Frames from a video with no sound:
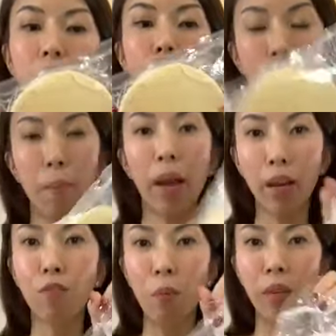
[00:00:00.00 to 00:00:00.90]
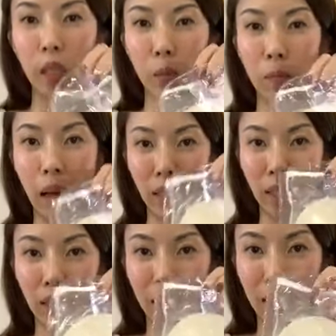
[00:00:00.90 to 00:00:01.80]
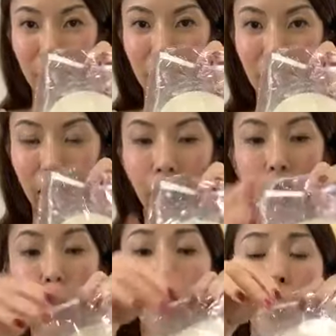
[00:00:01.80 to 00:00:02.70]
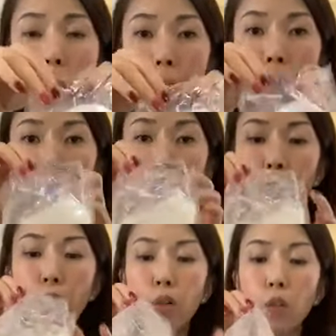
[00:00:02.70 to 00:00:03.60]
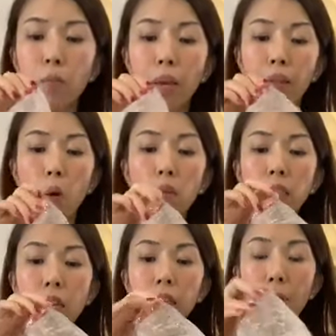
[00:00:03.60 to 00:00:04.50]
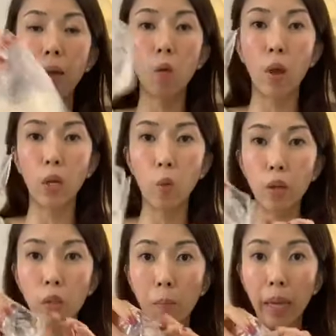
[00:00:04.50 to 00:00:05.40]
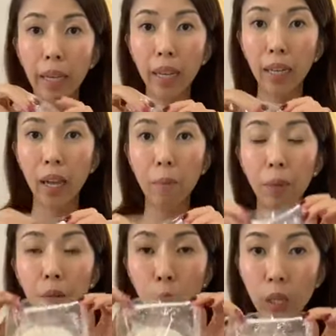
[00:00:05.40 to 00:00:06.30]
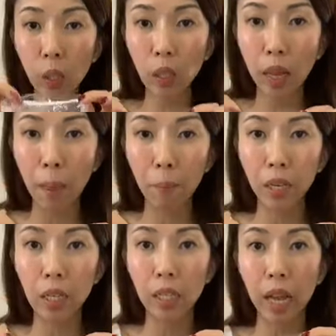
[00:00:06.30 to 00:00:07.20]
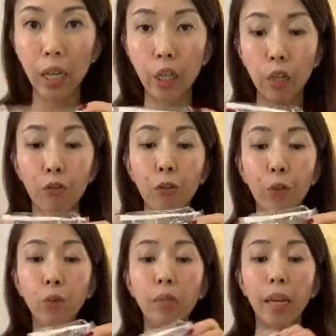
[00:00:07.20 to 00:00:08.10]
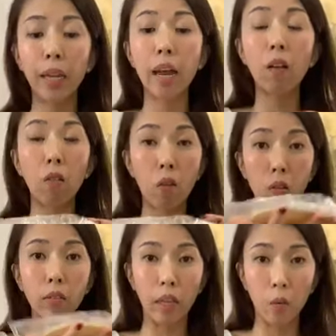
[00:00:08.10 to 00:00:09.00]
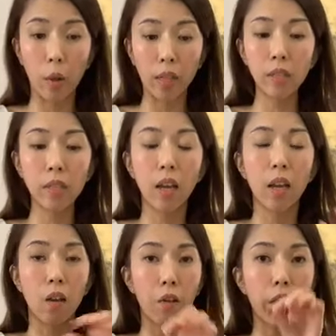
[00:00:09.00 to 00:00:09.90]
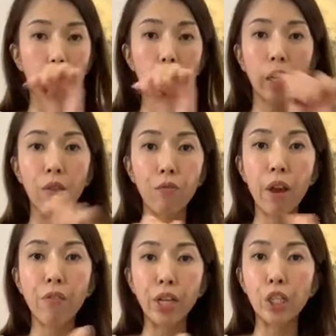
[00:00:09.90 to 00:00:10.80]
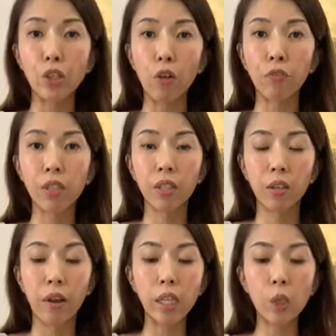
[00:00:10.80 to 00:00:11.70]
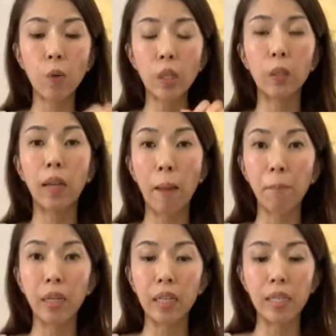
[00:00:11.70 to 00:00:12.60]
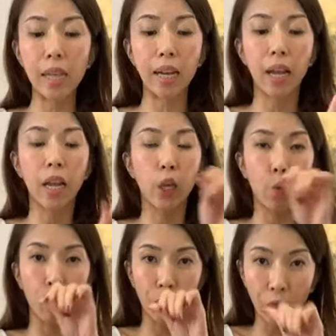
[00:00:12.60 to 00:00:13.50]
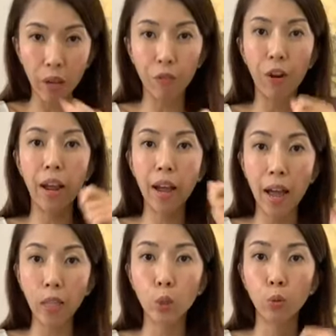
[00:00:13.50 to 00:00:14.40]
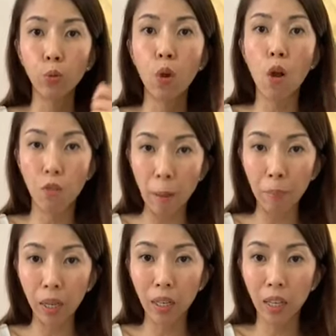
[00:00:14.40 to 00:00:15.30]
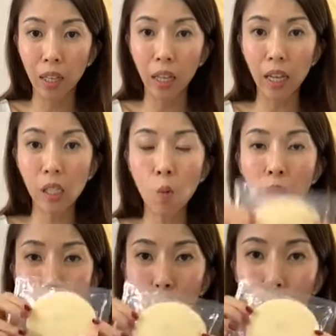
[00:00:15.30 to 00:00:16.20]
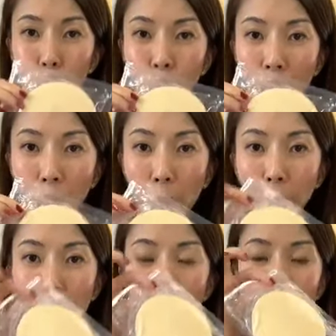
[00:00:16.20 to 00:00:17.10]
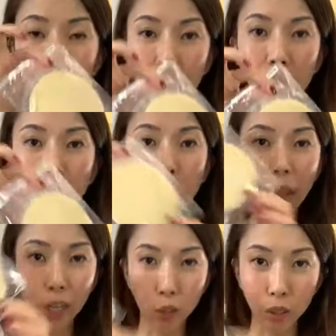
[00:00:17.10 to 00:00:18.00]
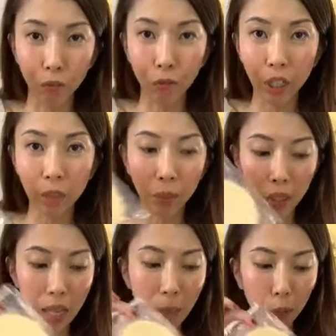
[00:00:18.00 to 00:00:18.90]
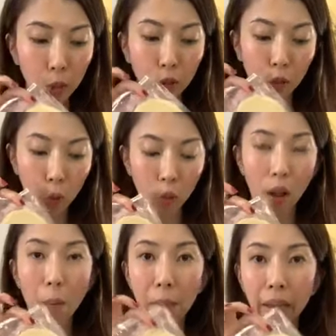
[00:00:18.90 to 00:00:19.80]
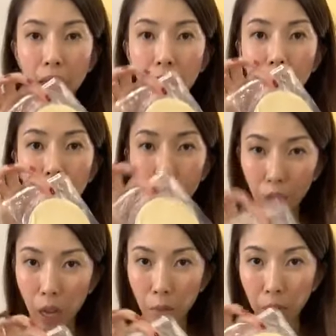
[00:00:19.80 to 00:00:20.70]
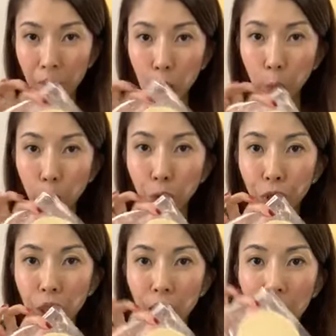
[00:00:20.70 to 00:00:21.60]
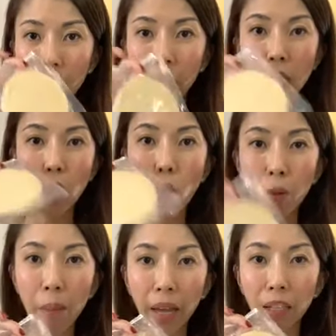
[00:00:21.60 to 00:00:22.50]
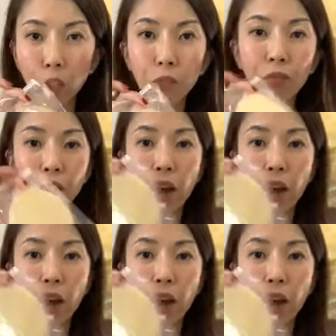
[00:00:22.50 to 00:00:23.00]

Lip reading: You can buy it from the supermarket. Right? So remember, if you're going to make, only take them out when you want to make it, because what's going to happen is that if you take it out all in once, alright, it's going to get very soft. Alright, so what's going to happen is that you will find it very hard to wrap it. Okay, so what I'm going to do now, I'm going to place this back into the fridge because I'm going to cook my vegetables first. Okay, so I'll be back in the jiffy.